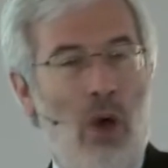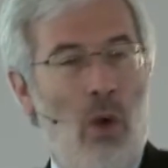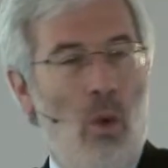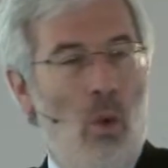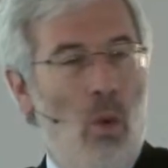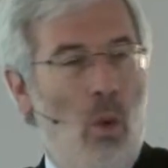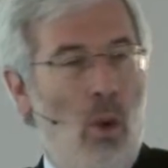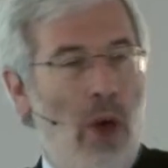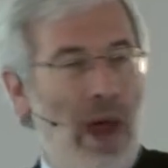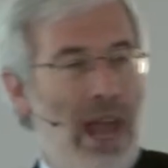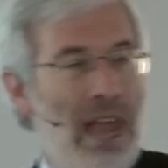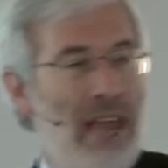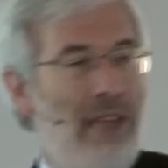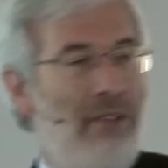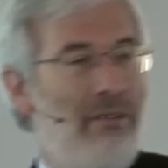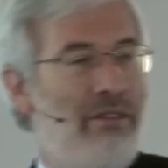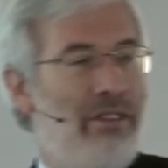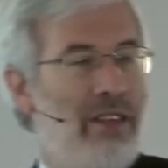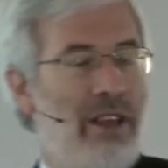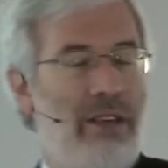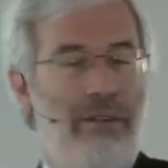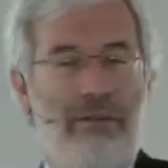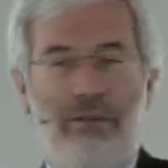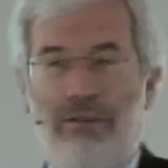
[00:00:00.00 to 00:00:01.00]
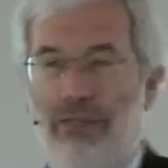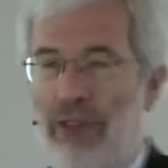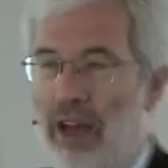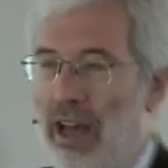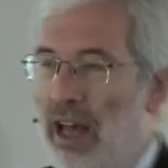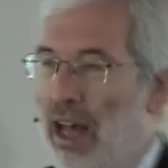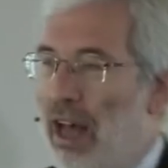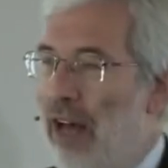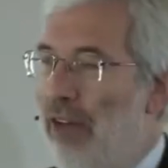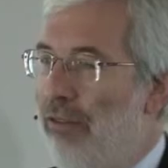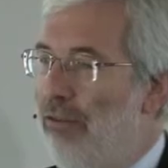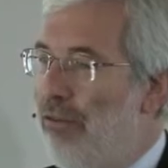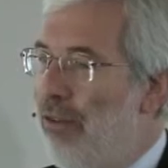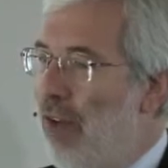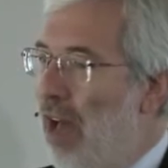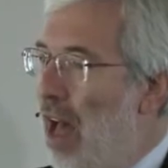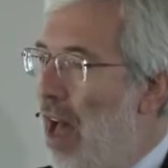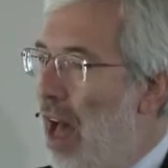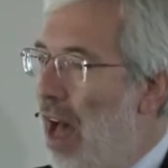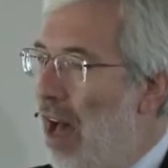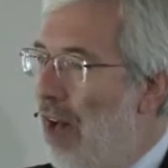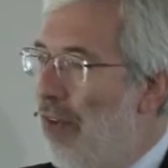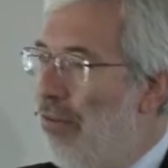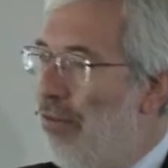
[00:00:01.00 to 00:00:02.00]
waves of
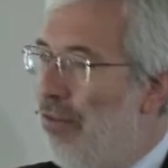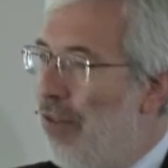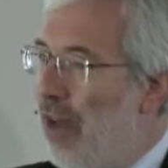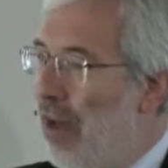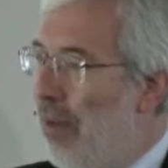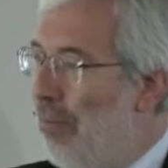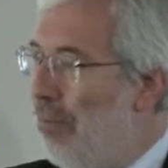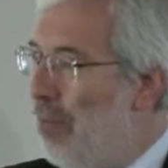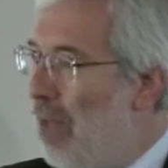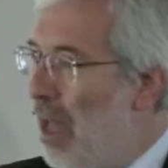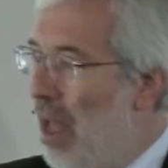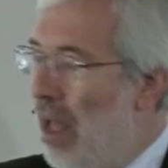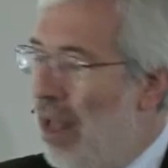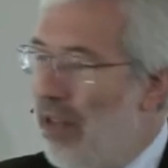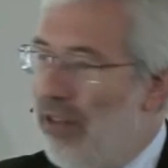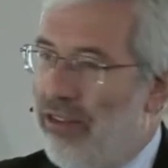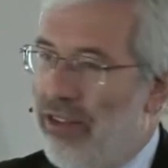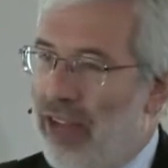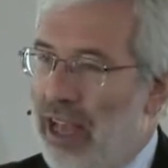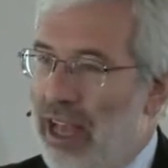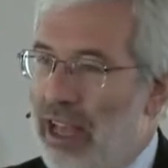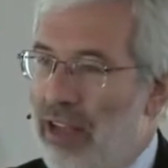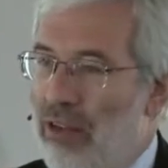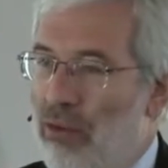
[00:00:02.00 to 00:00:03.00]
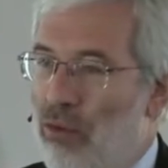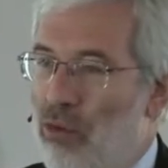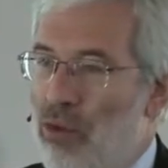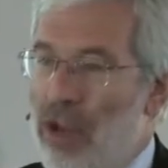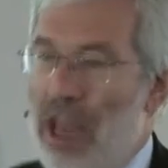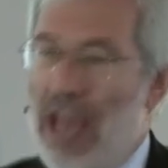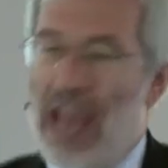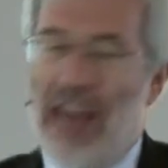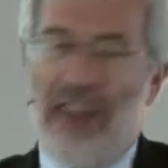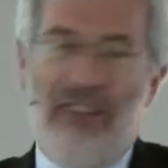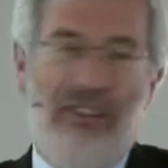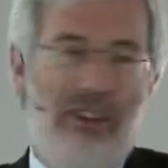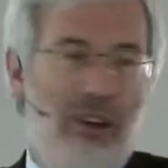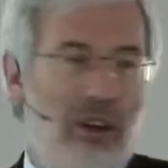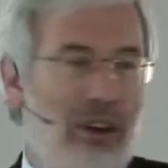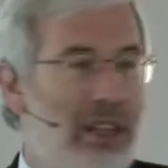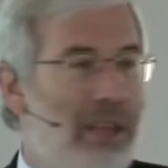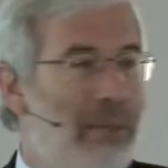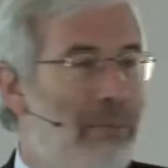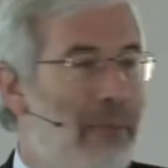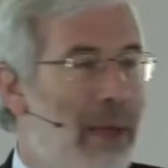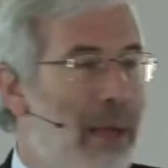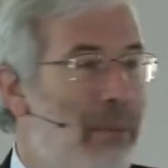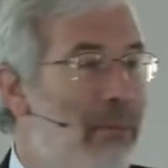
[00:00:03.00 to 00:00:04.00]
say, reaction on the
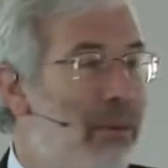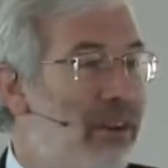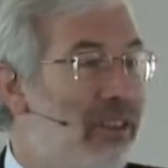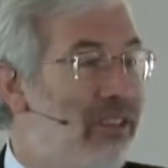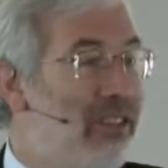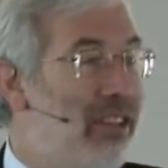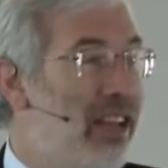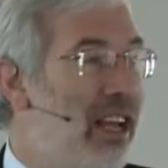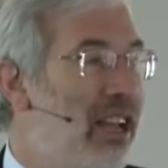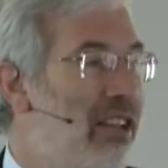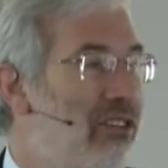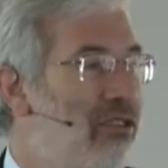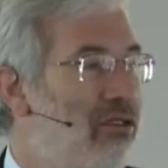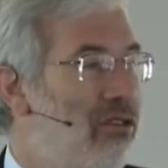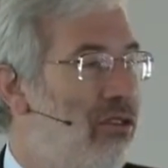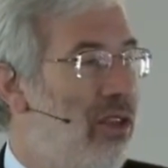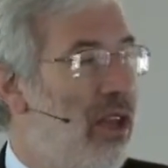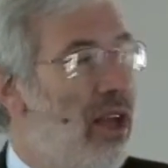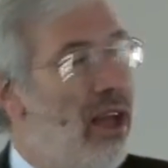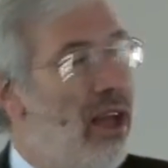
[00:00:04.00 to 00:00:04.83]
member states'